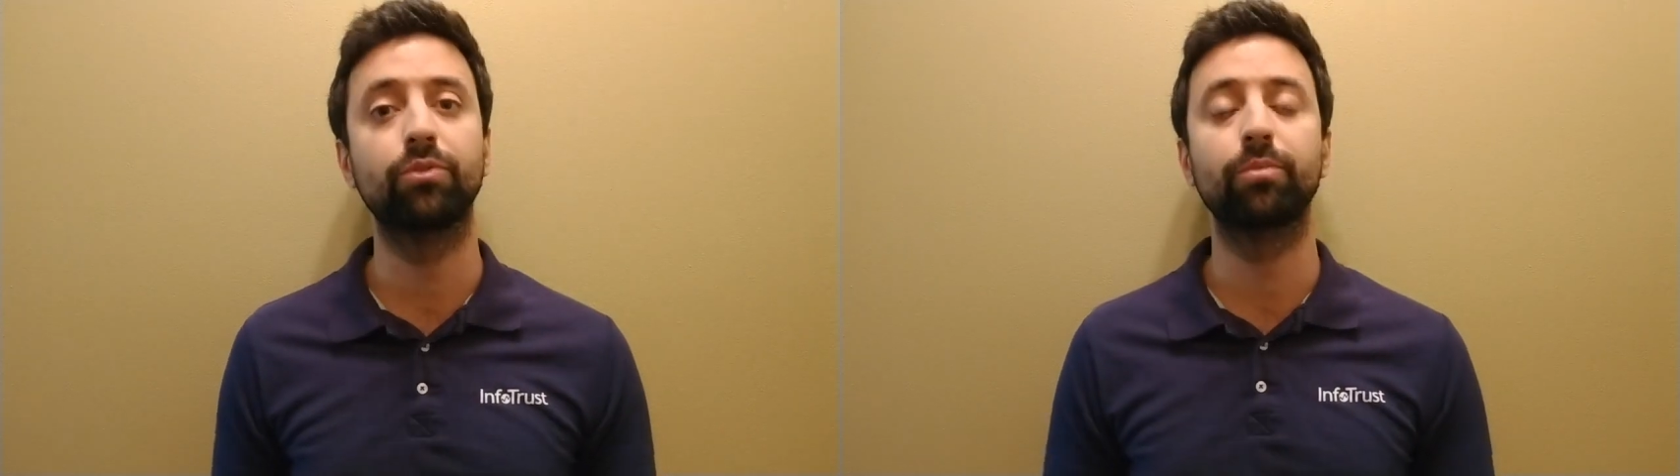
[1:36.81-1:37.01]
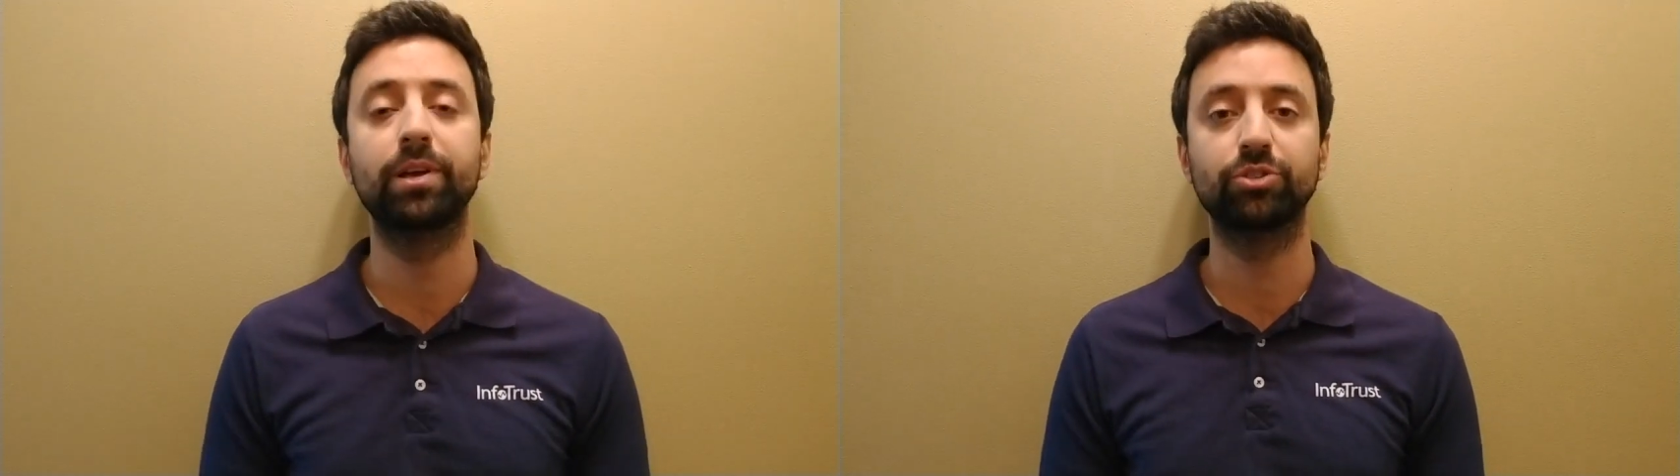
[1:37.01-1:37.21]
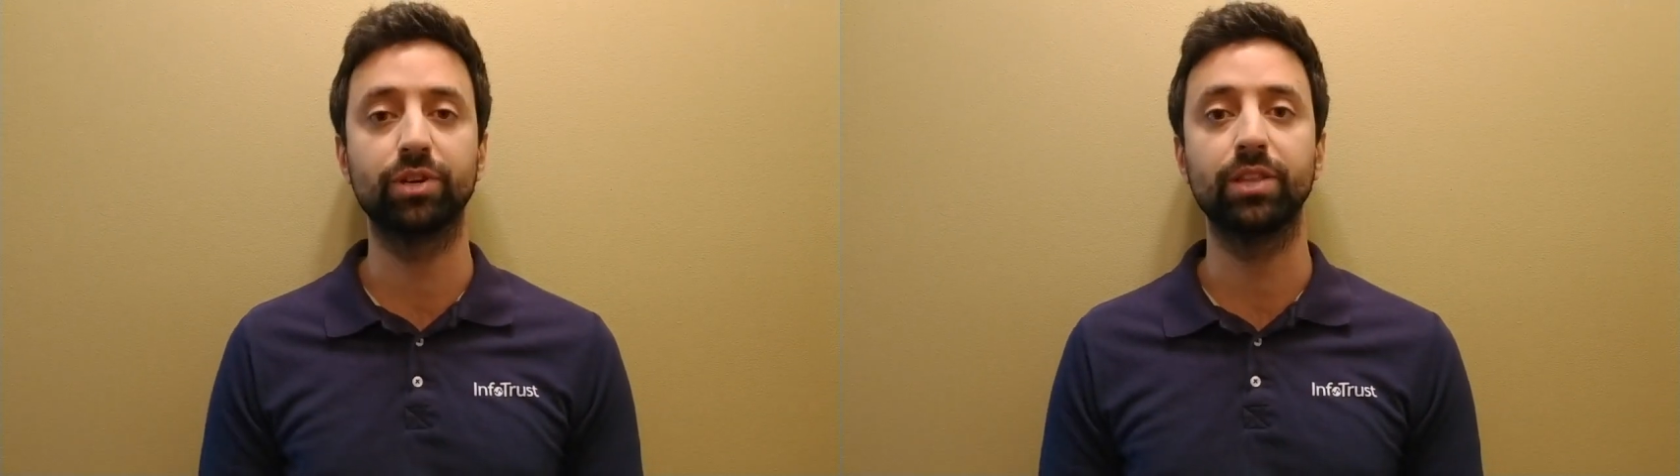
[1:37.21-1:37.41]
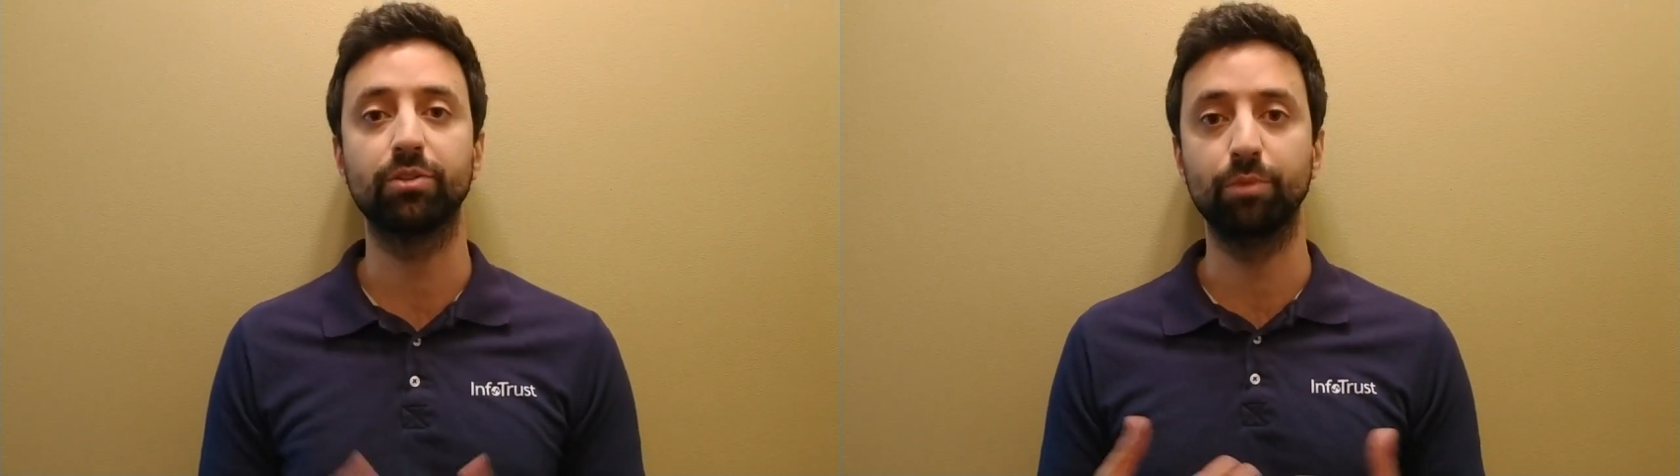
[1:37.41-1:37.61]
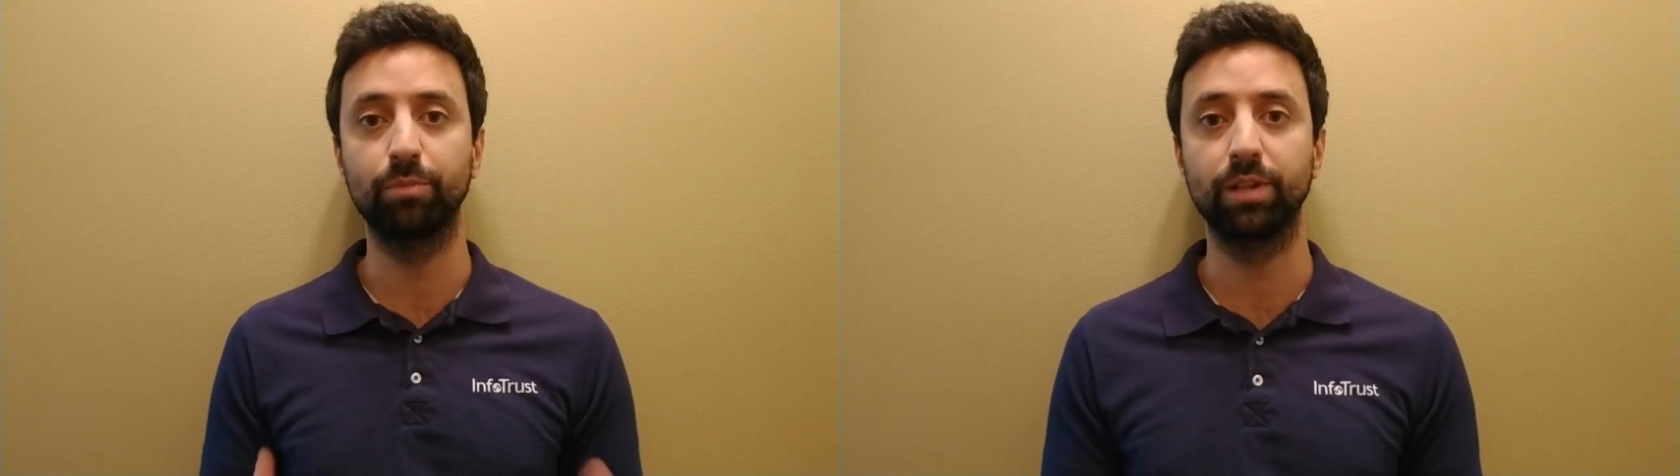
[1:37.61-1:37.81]
for measuring
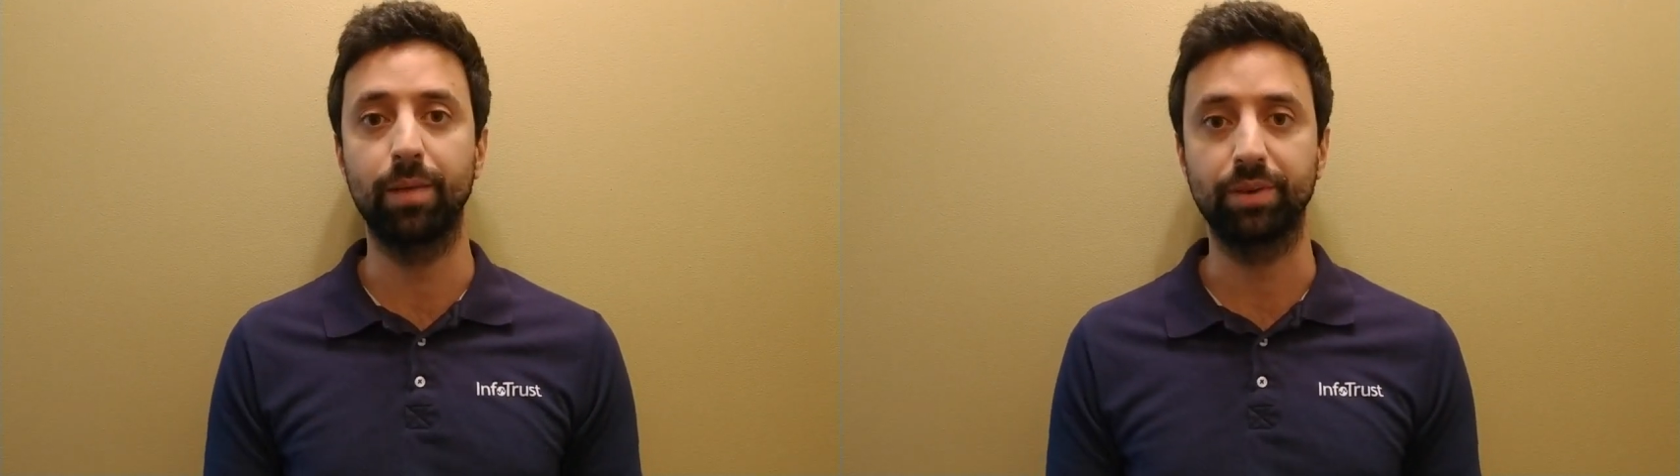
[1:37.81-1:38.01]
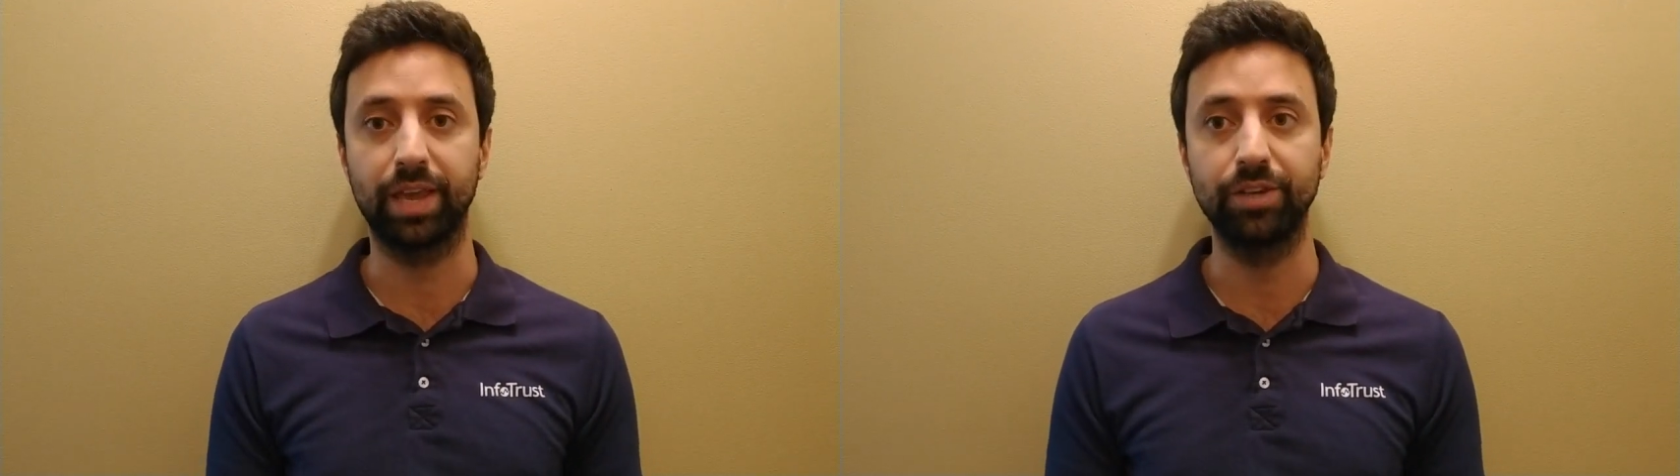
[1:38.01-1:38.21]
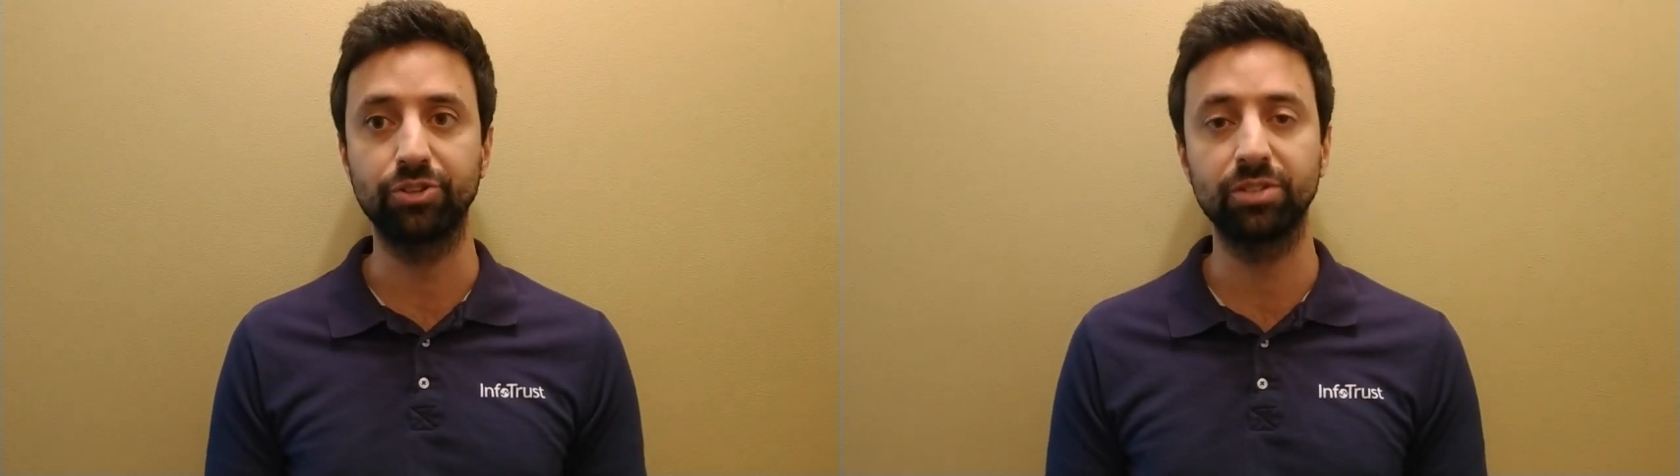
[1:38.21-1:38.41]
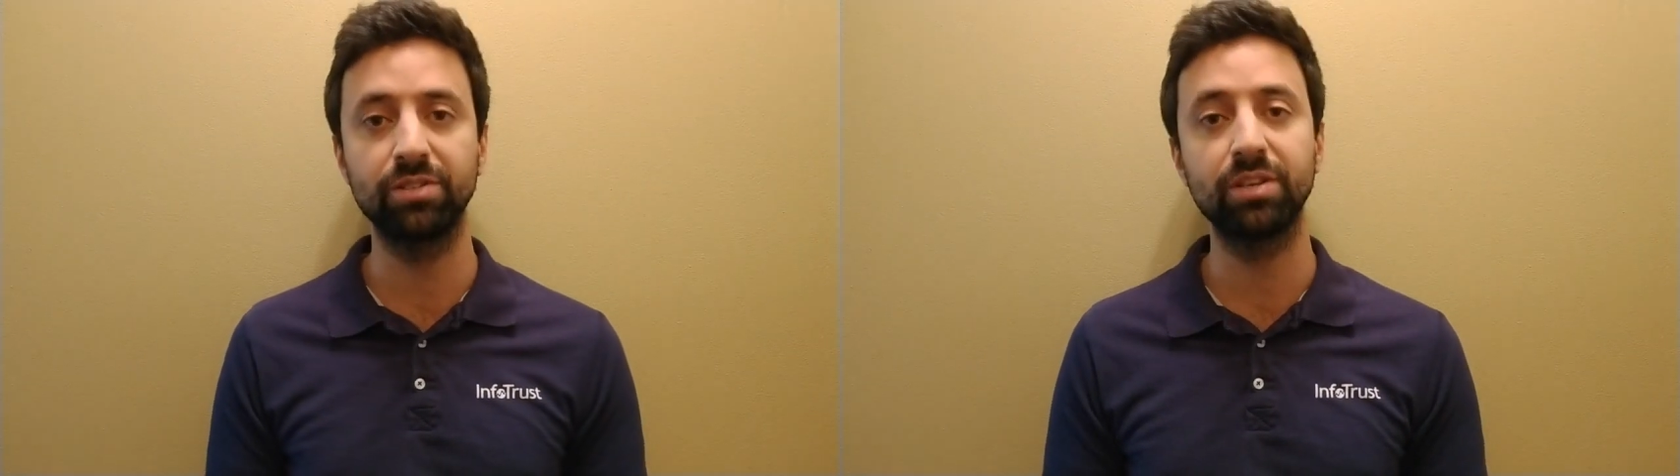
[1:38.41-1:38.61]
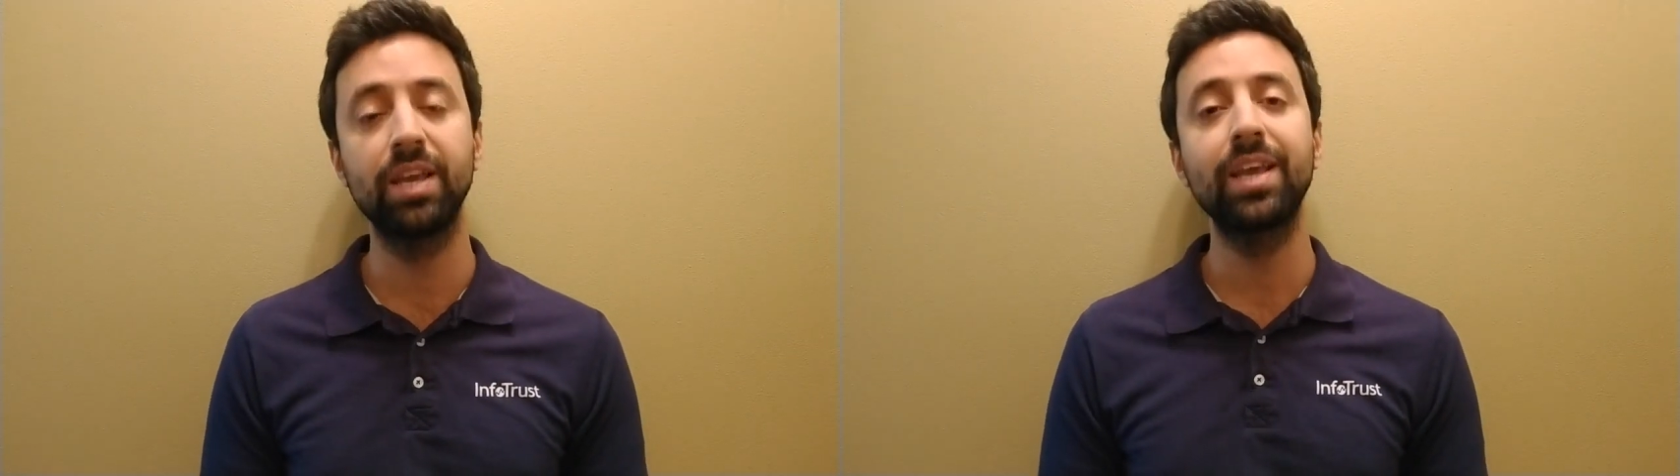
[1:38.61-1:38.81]
their mobile
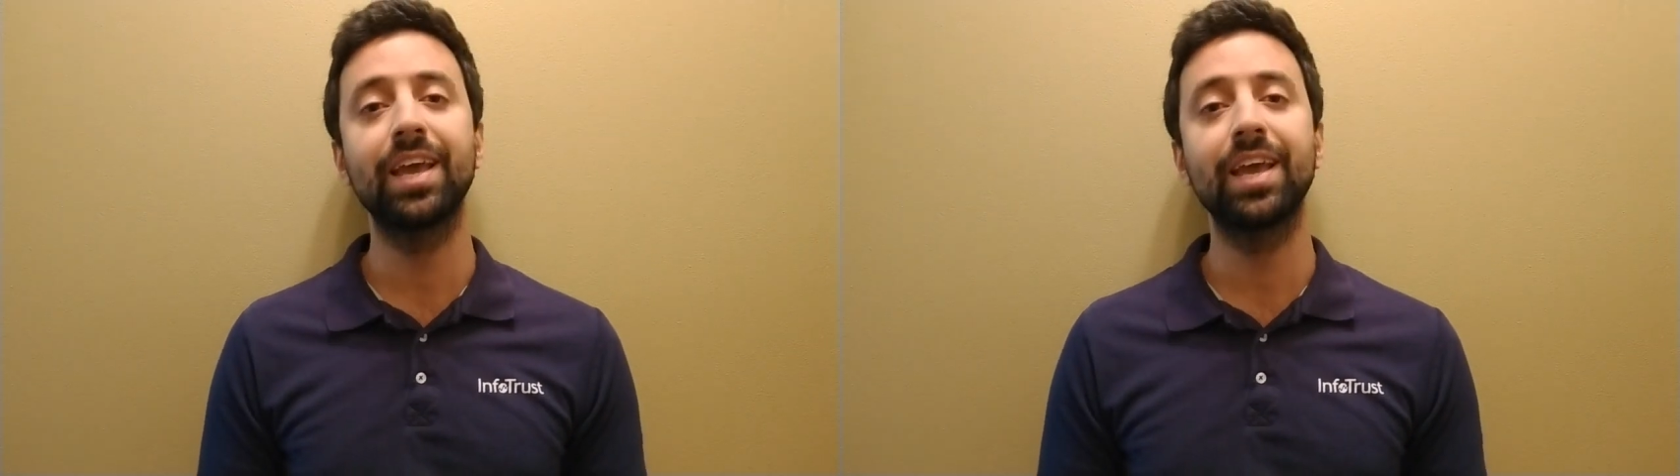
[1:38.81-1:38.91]
applications.